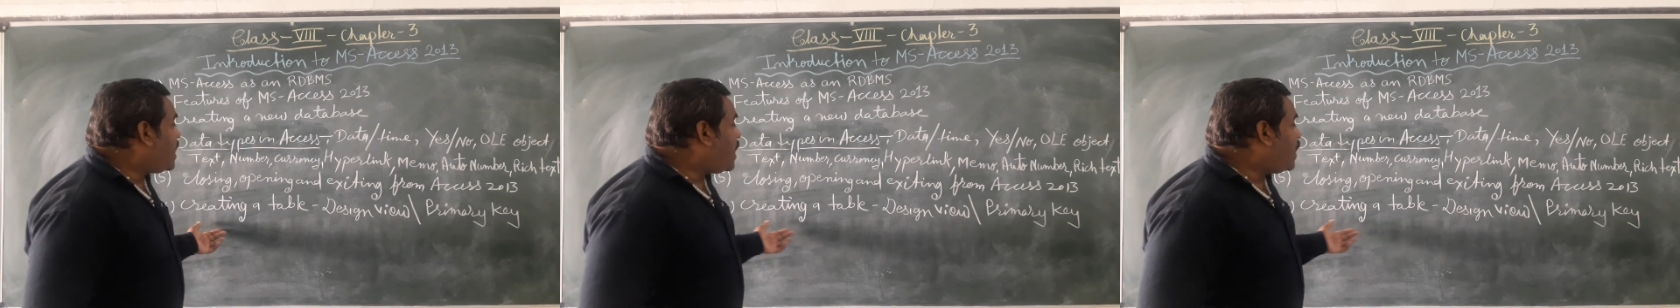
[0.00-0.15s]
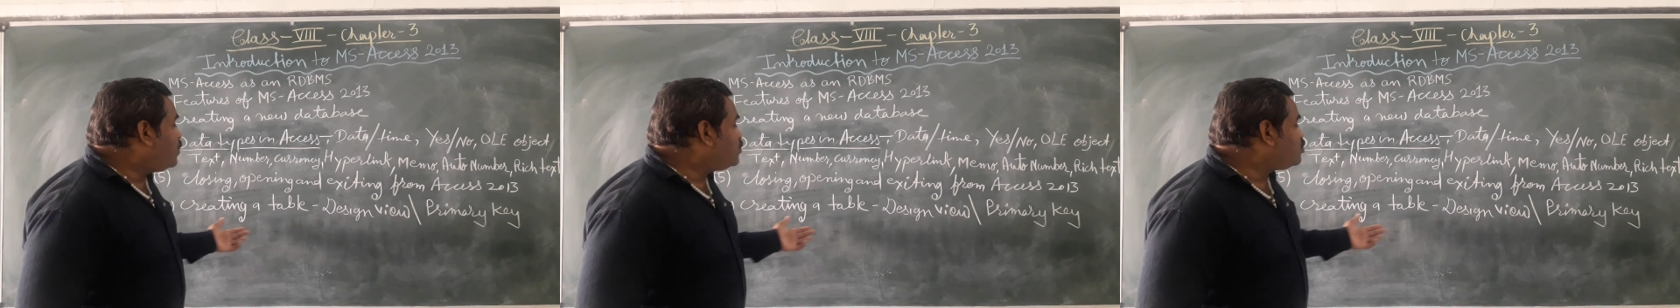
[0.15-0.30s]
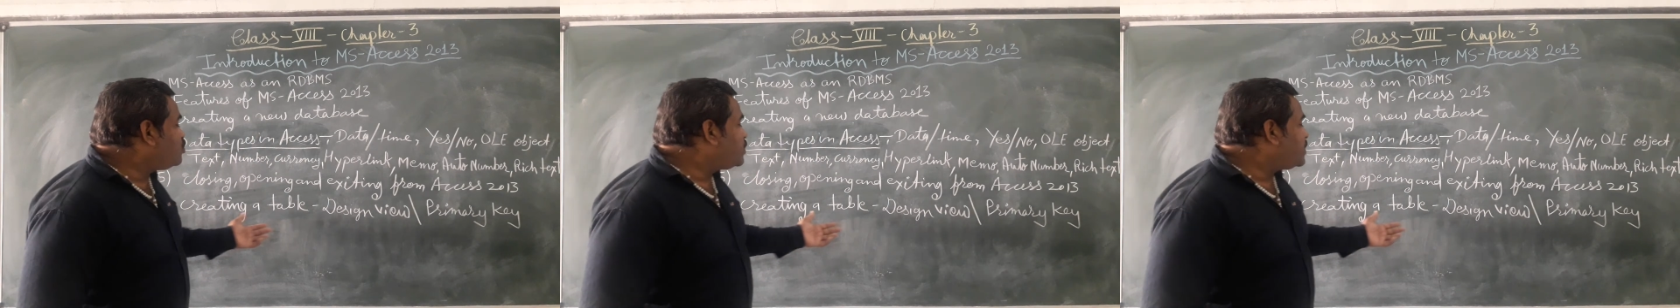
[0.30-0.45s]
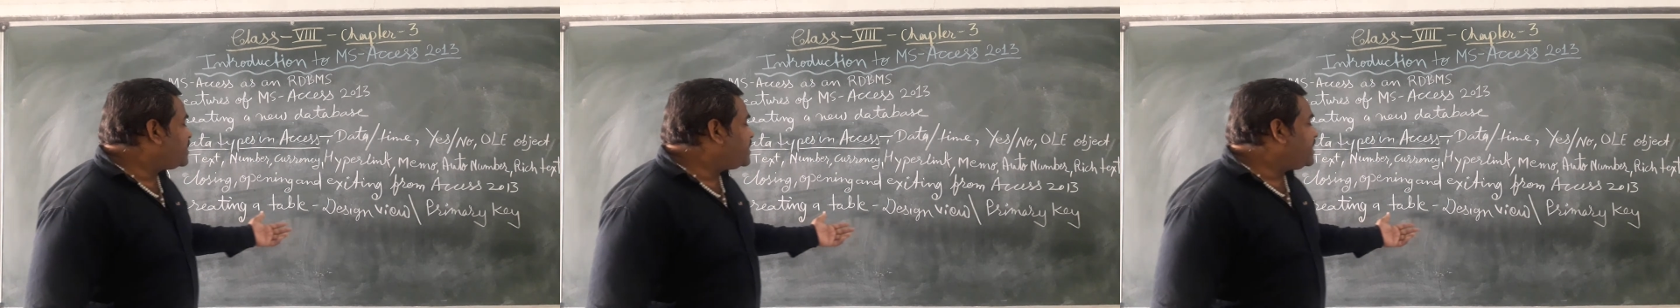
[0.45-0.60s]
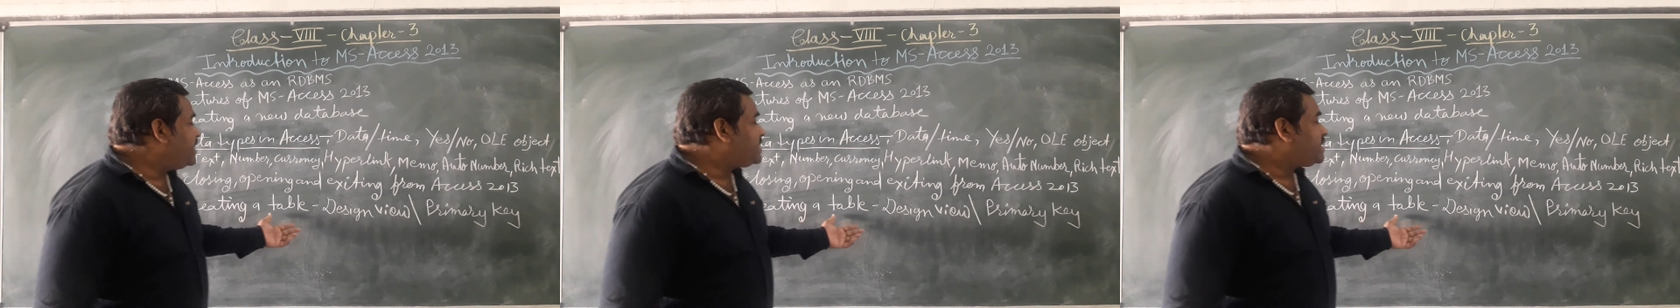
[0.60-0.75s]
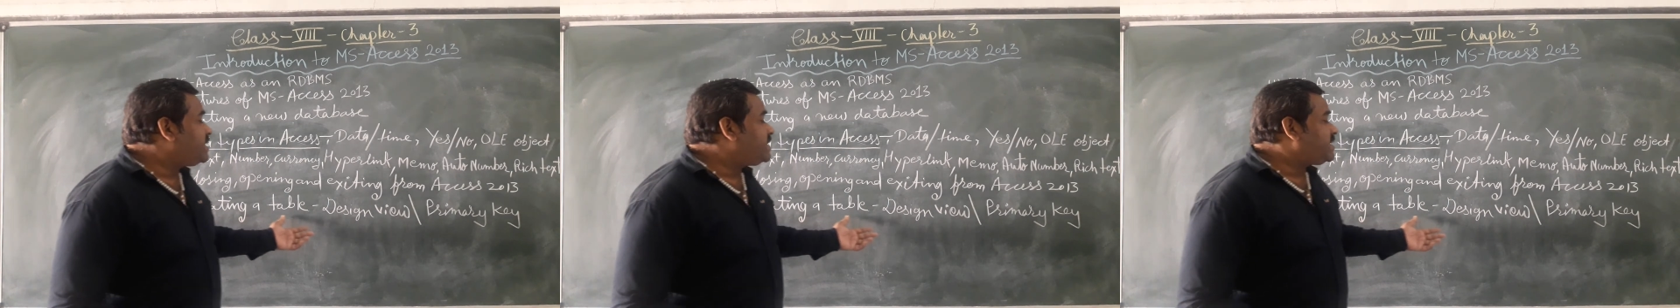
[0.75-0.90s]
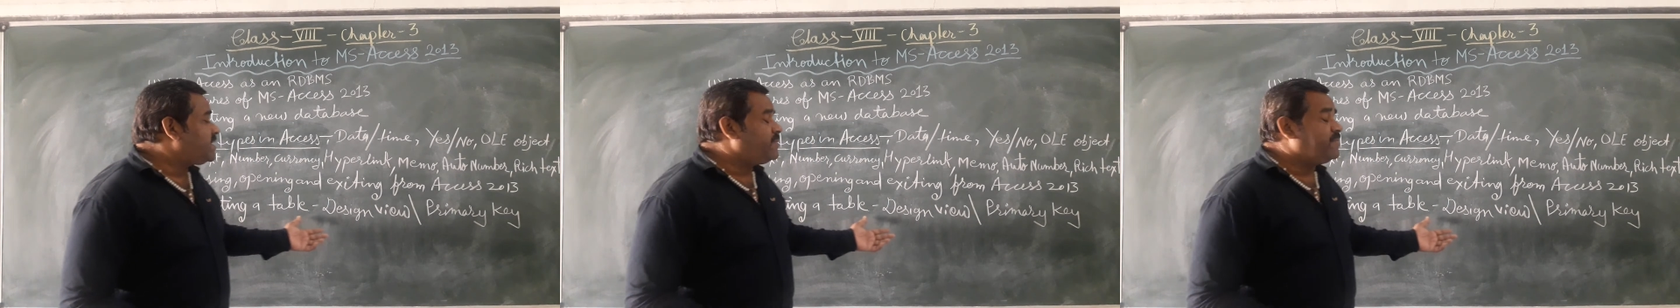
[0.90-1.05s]
how to create
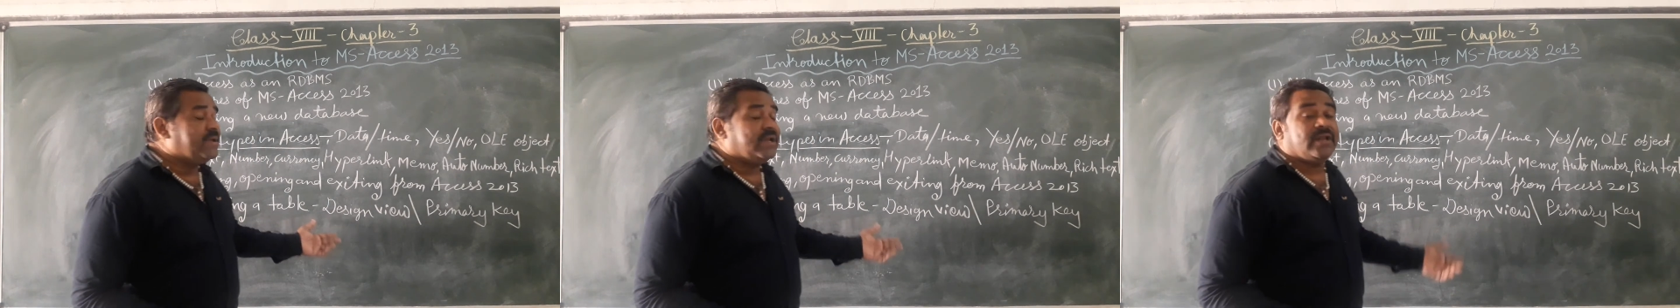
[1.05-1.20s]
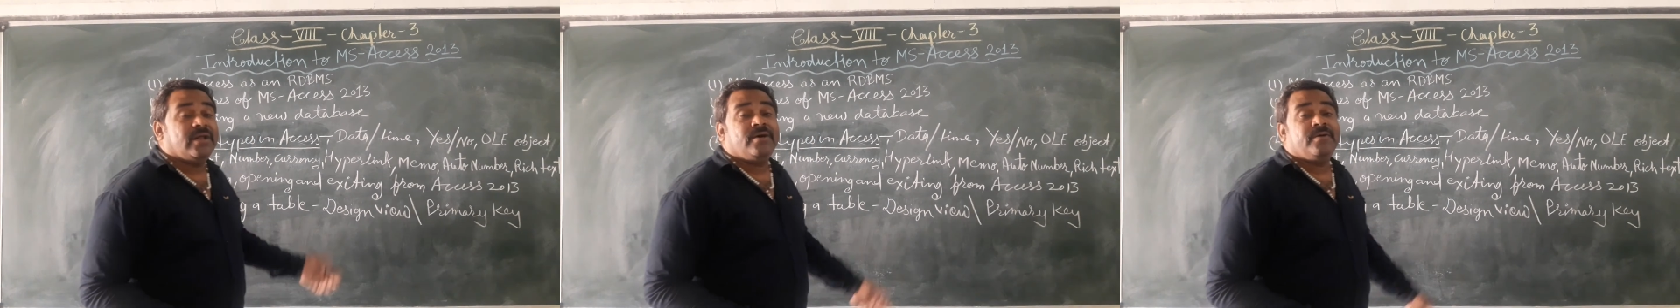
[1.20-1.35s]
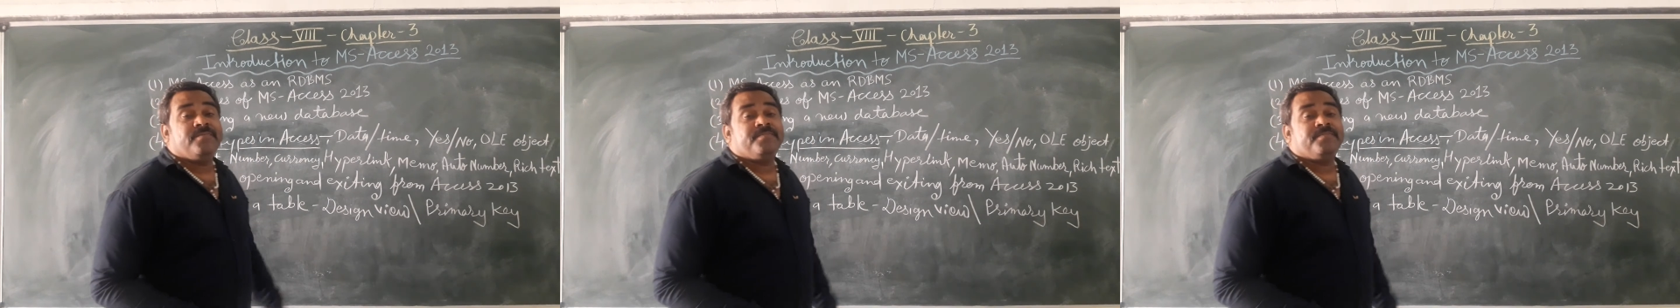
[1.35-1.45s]
a table.